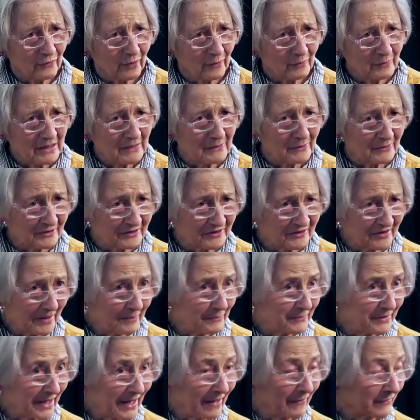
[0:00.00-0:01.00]
people
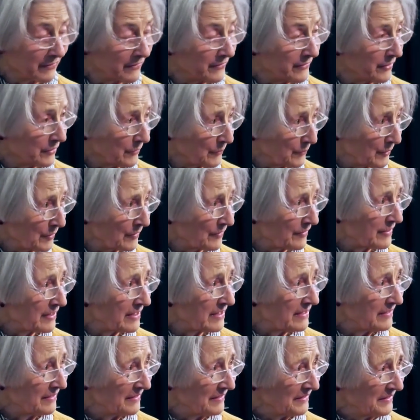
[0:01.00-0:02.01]
stepped out of their party